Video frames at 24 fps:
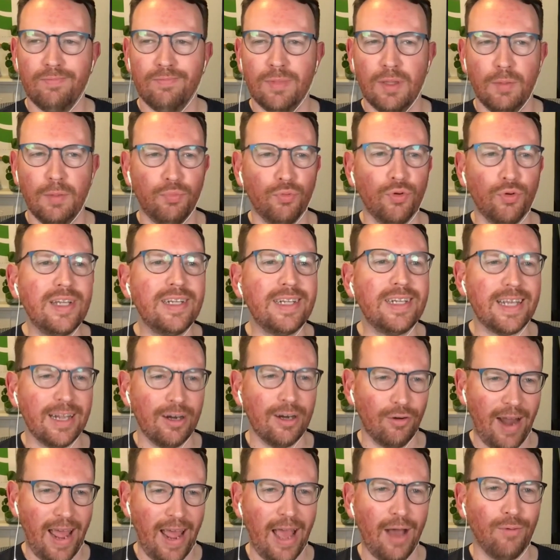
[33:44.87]
breeding
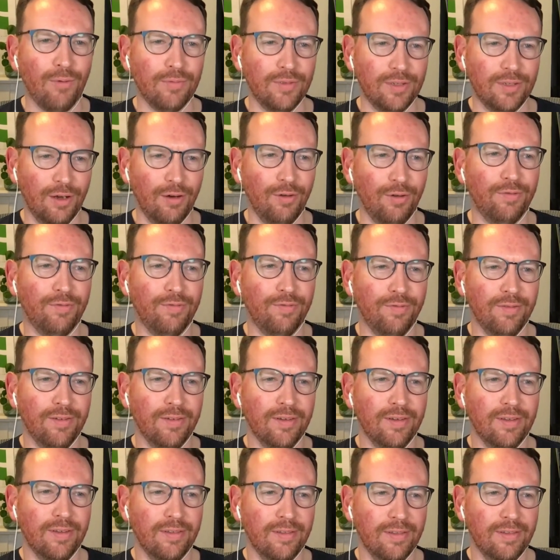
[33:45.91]
ground of
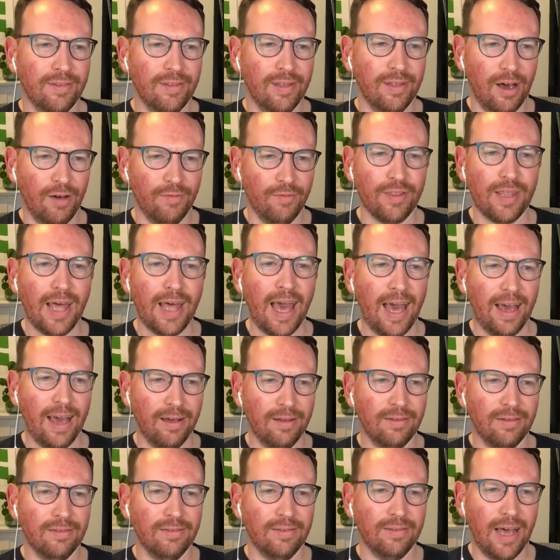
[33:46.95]
that
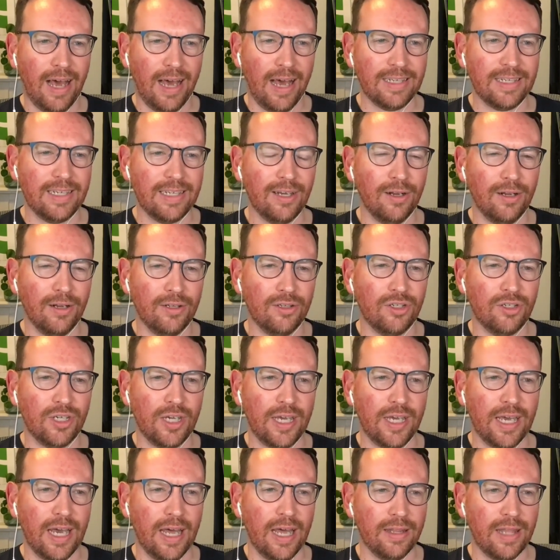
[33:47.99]

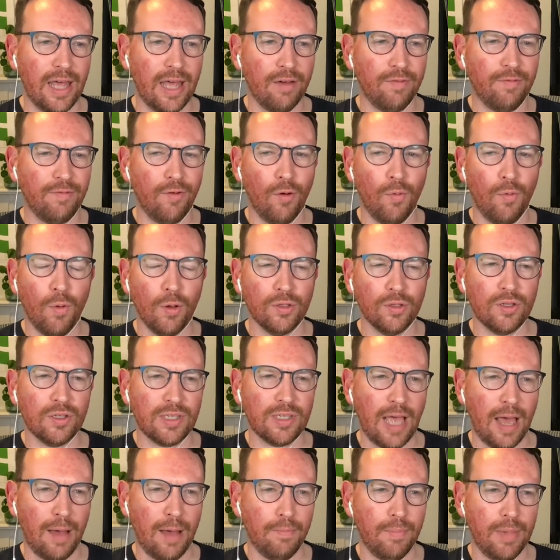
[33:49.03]
ideology. And therefore, what does
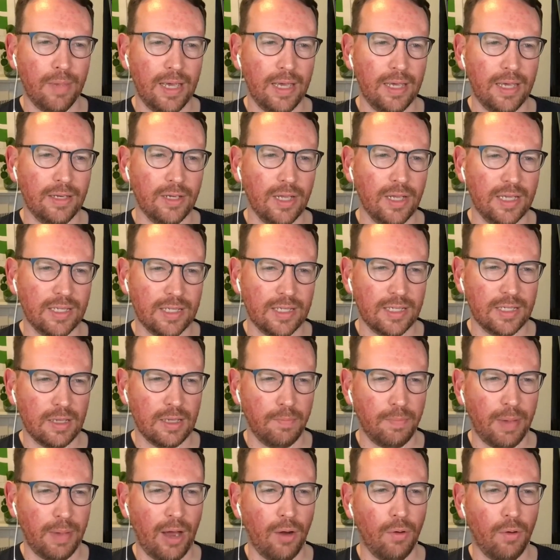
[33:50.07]
that mean? Is this
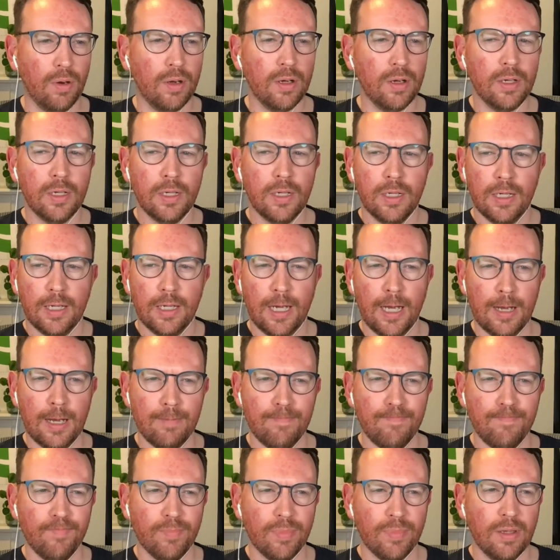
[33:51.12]
about
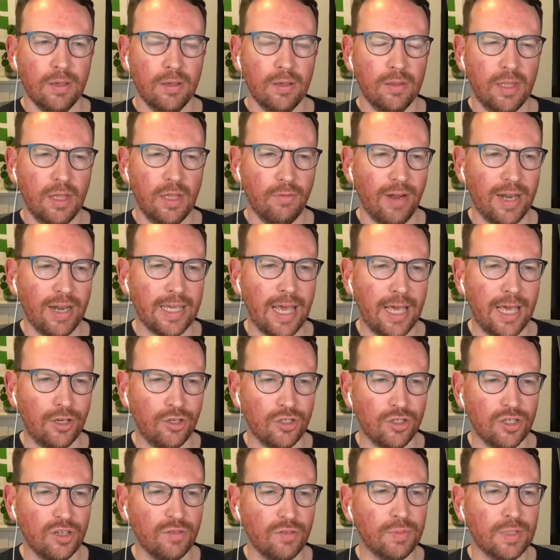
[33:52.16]
the
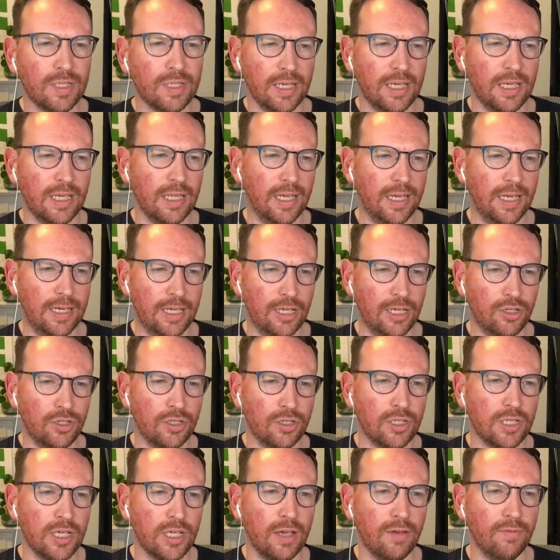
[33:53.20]
eradication of particular
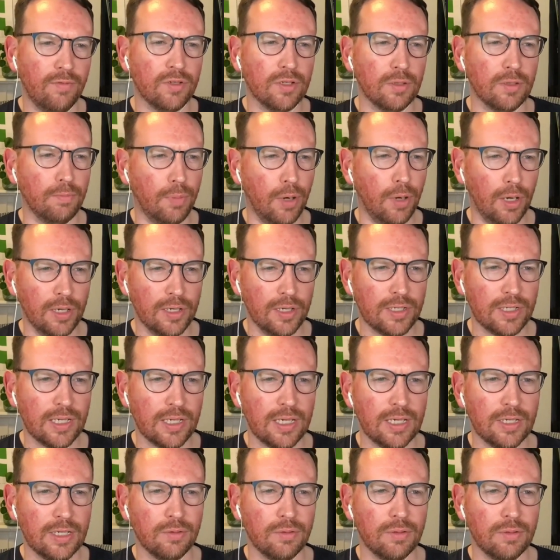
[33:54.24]
initiatives and
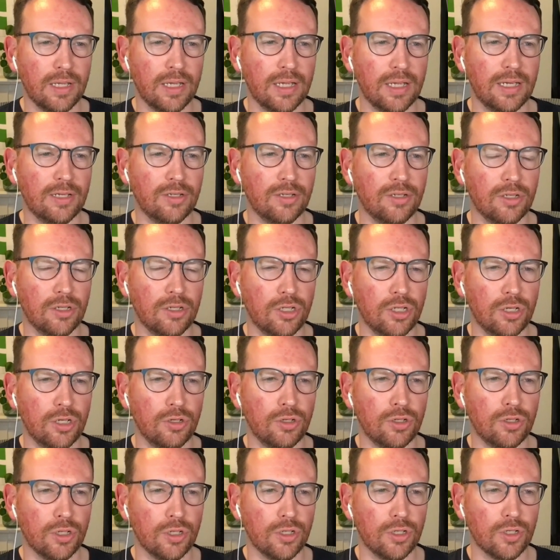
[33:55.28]
policies within
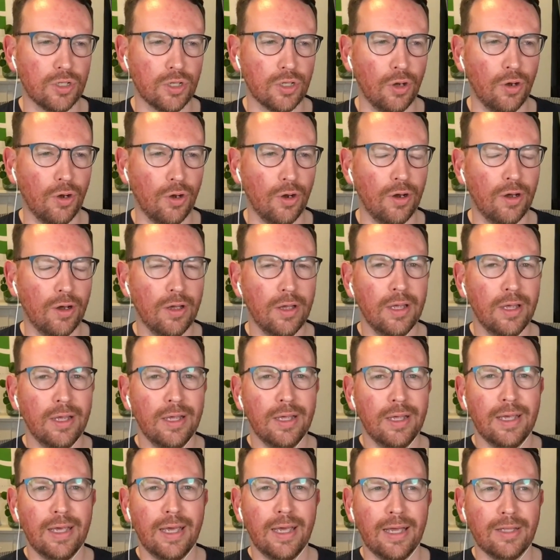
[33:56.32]
institutions, or
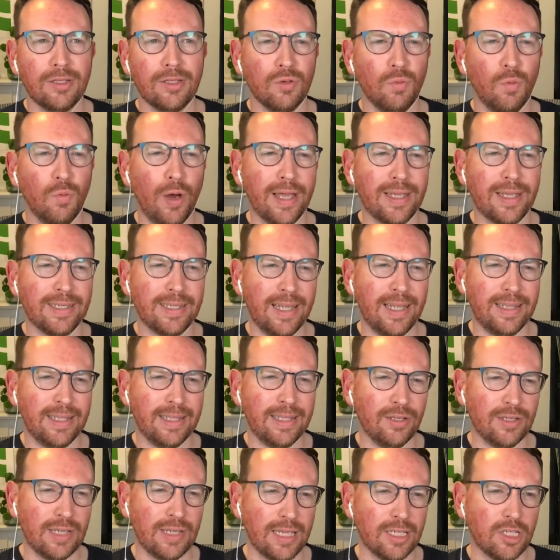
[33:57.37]
to what extent
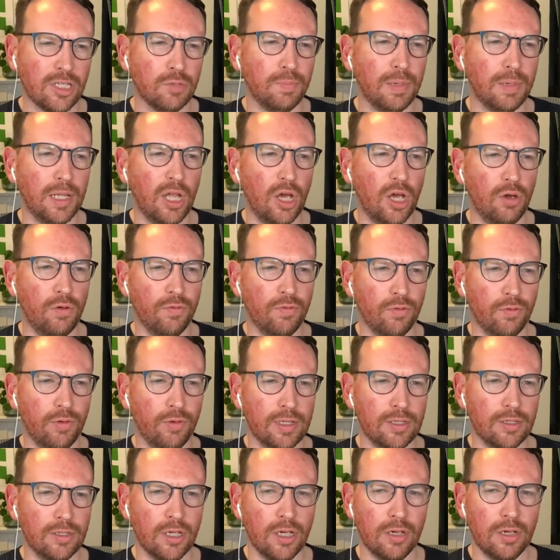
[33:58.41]
does that spill over
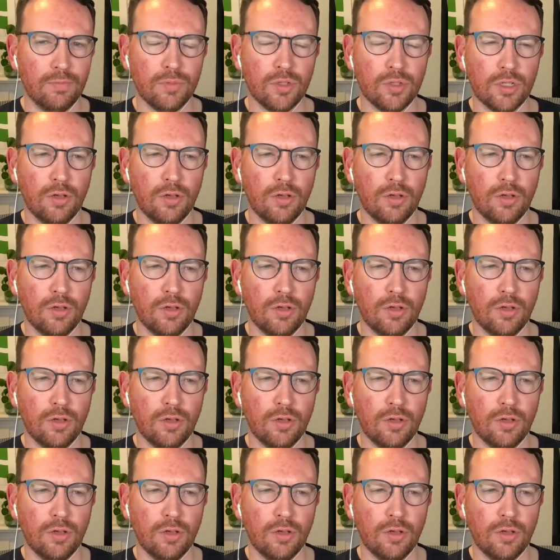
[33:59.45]
in terms